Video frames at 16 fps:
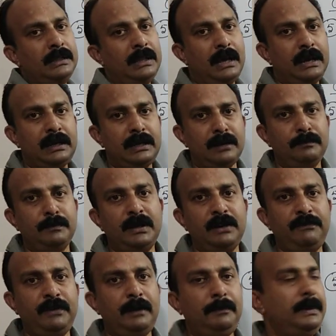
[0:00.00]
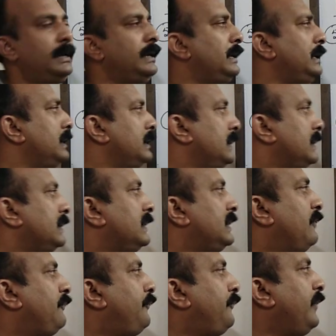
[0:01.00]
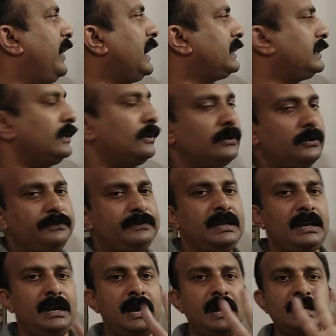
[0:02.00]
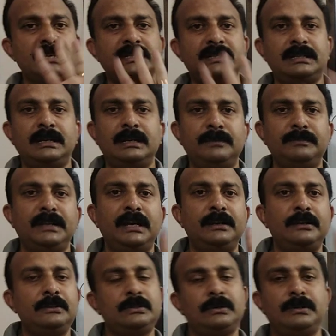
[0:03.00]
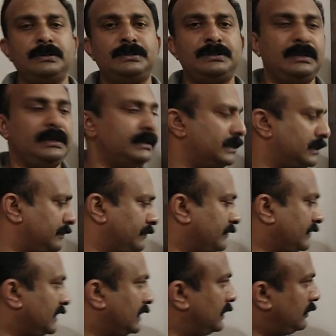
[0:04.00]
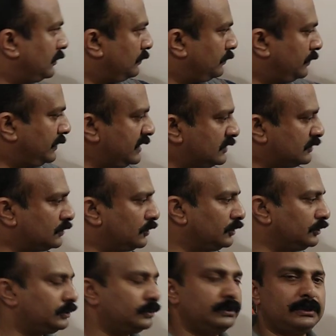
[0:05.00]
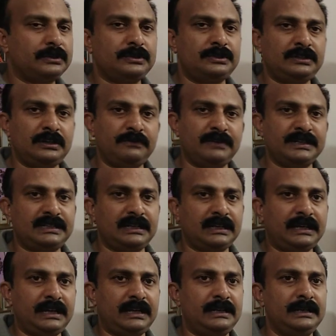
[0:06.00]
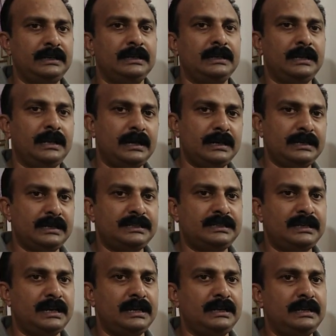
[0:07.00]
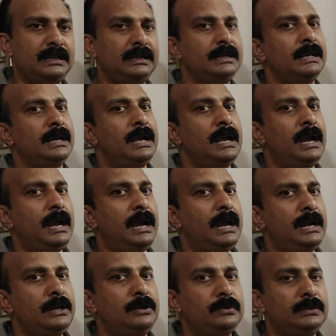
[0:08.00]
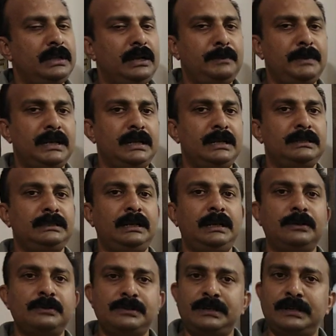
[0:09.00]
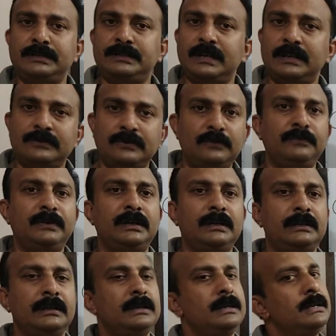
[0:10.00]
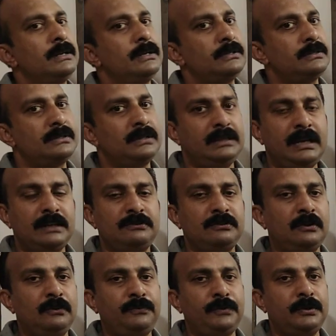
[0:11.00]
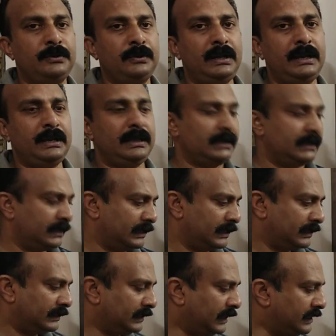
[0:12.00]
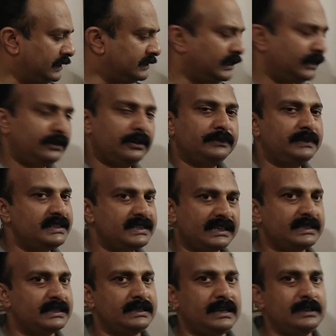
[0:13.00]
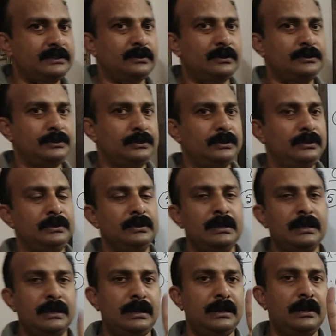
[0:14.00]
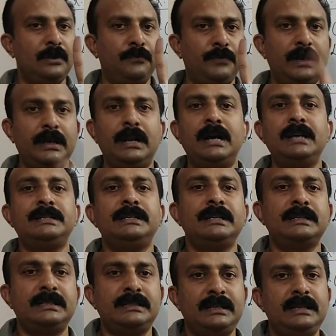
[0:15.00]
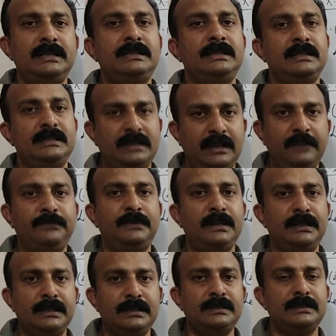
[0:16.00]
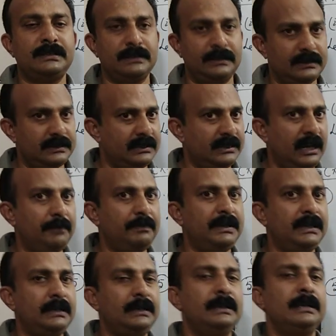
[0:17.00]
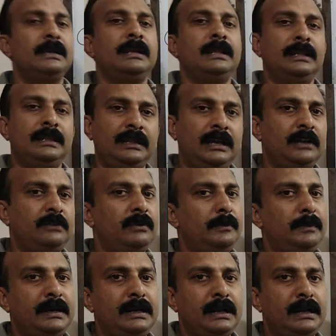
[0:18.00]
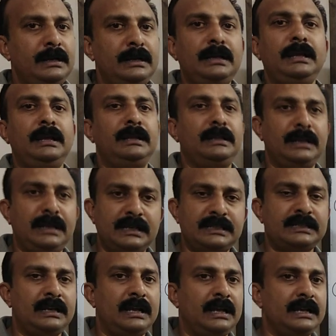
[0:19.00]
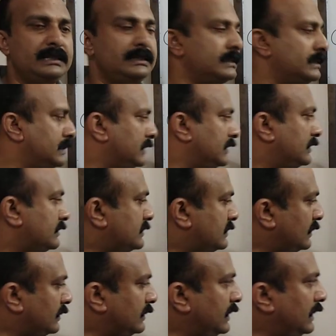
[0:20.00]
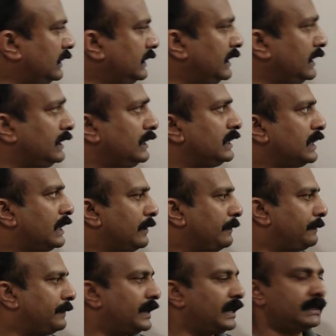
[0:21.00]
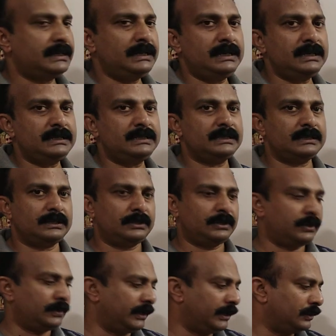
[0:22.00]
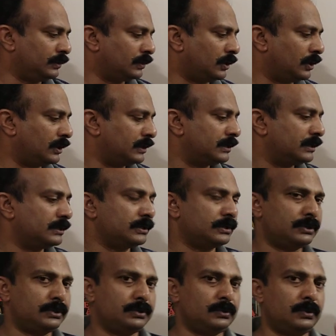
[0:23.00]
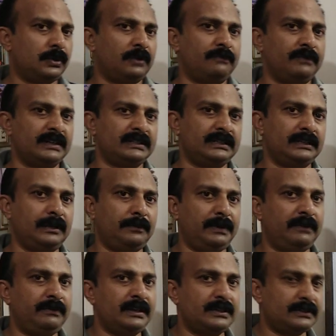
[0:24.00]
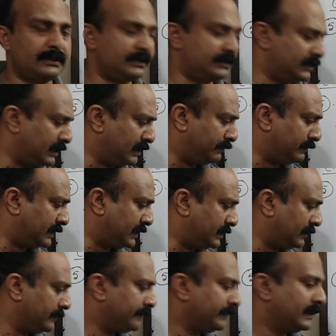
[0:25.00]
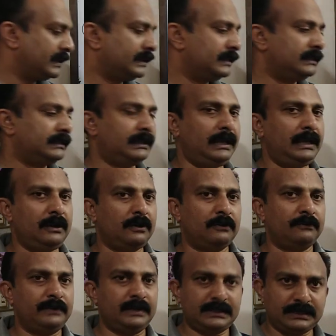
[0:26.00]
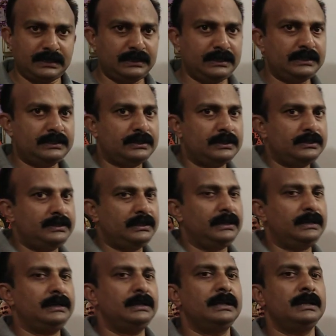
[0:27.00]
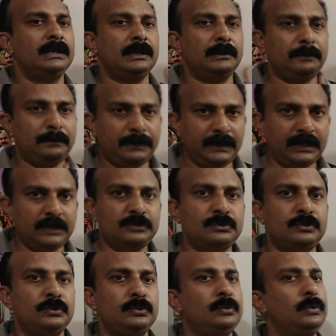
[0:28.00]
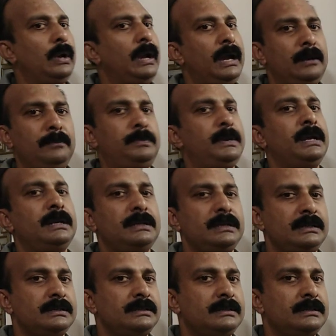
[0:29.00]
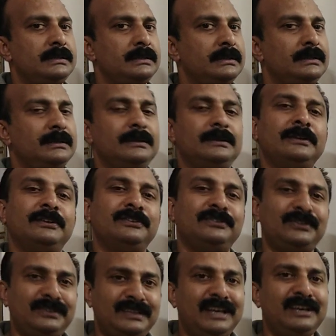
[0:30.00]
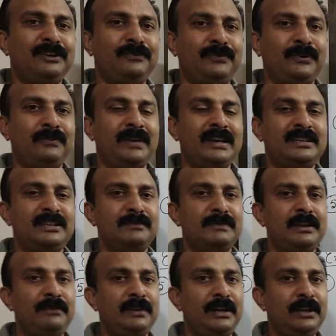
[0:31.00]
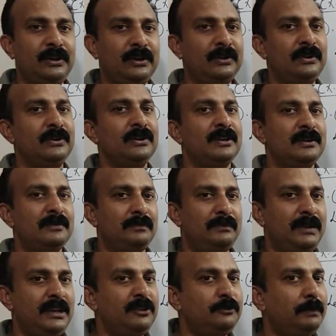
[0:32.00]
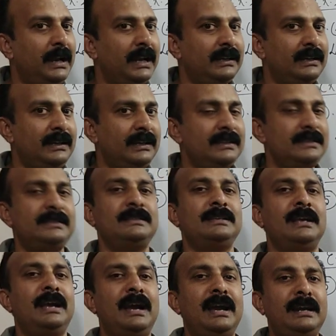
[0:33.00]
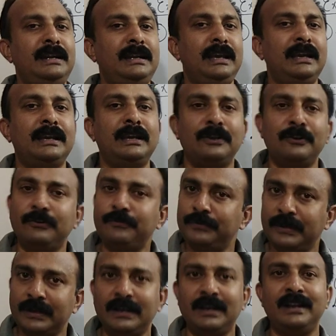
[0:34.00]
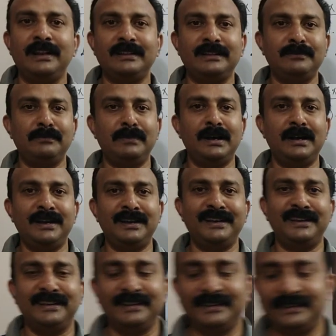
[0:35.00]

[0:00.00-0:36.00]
That number will be the factor of the last term, that is constant term. Please go through the question once again, understand it, and do the remaining 3 questions as homework. So that's all for today. That is the end of this exercise also. Now one last exercise is left in this chapter that will be done in the next class. So till then, practice. Today you got 2 homeworks in the previous question number, 3 homeworks in this question. Please do and practice. So thank you for watching my video. Please practice and take care of your health. Bye.